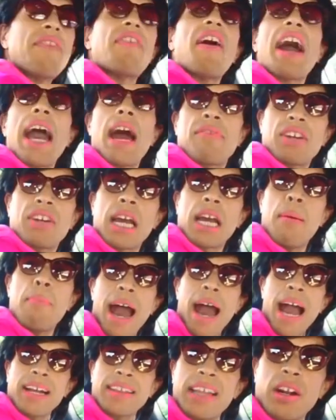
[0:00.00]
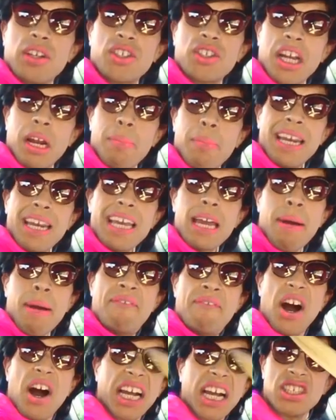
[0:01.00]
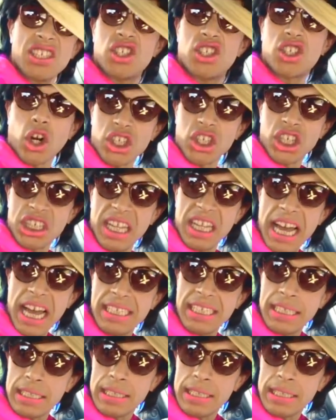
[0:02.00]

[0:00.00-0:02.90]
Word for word: I have to come back there, it's gonna be to get my fucking surgeon's license.